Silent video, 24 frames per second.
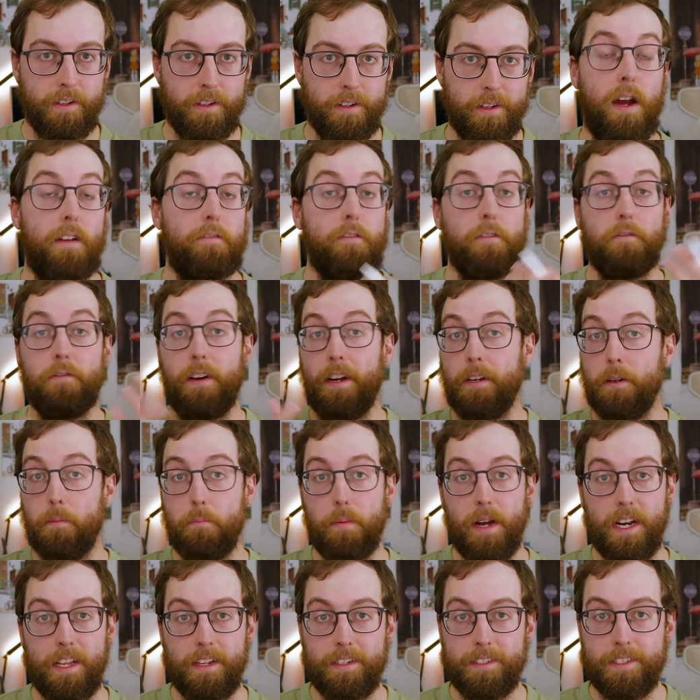You have to find a
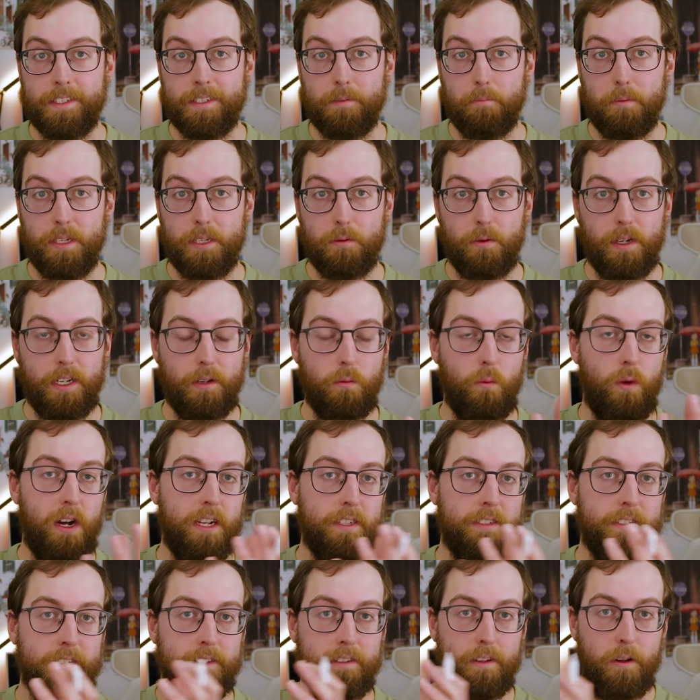balance between
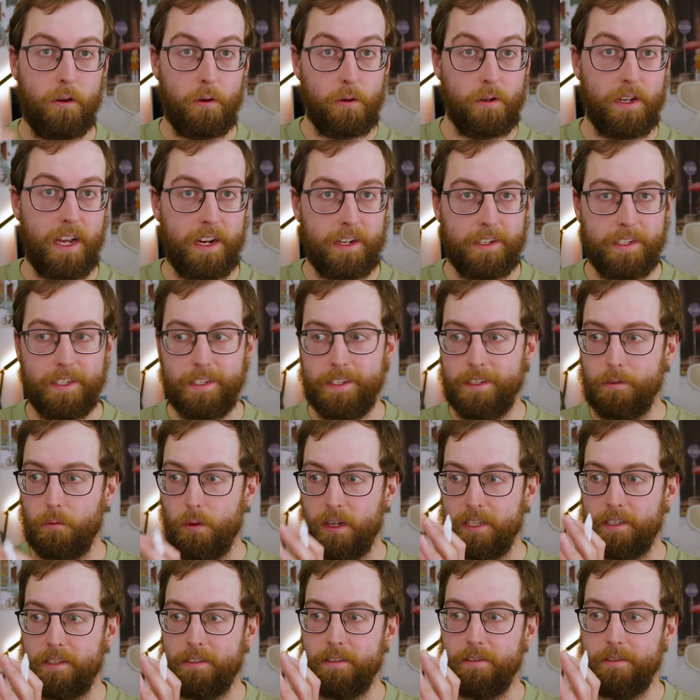what's a good idea,
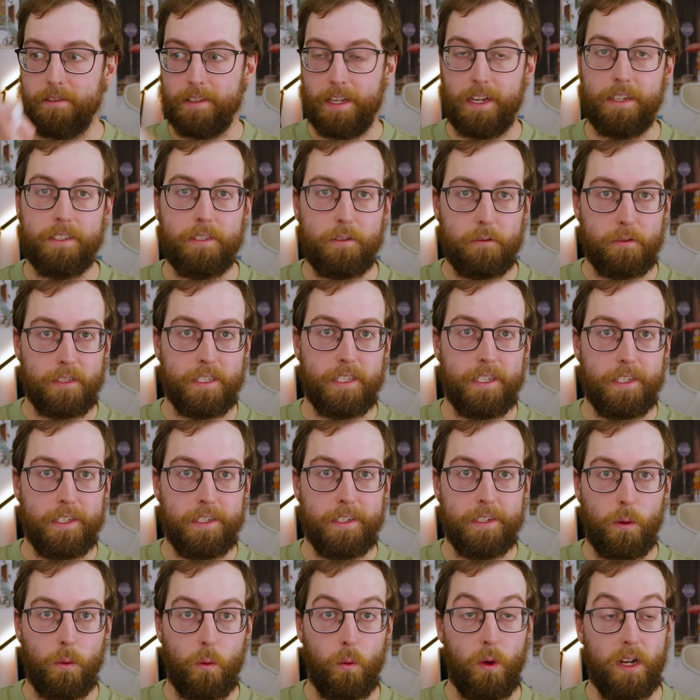what's nice to
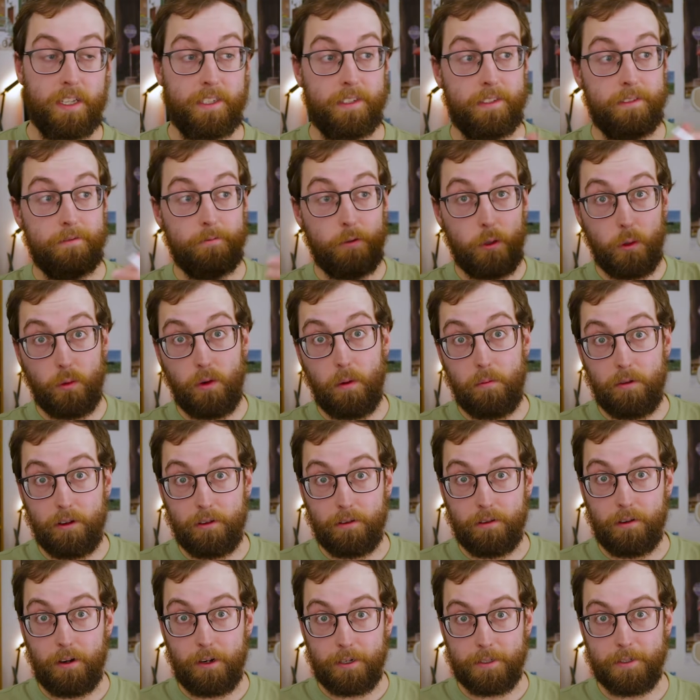see, what's
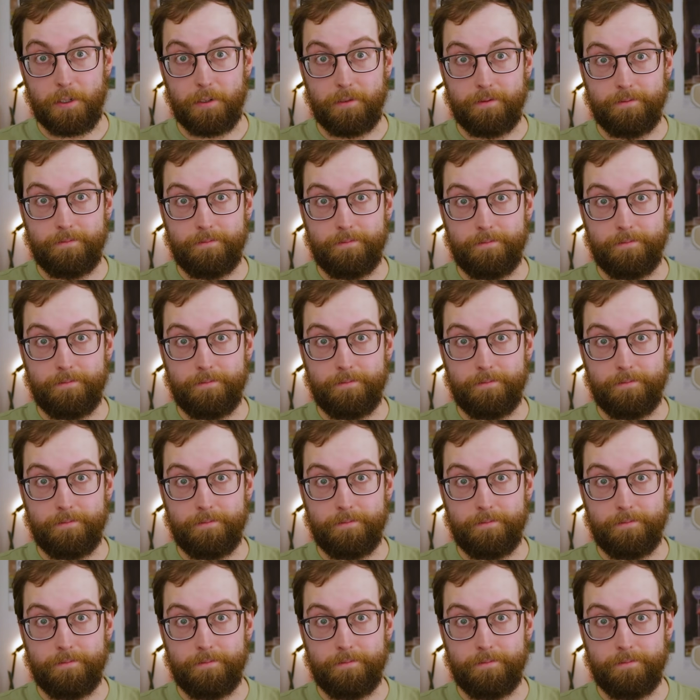doable also,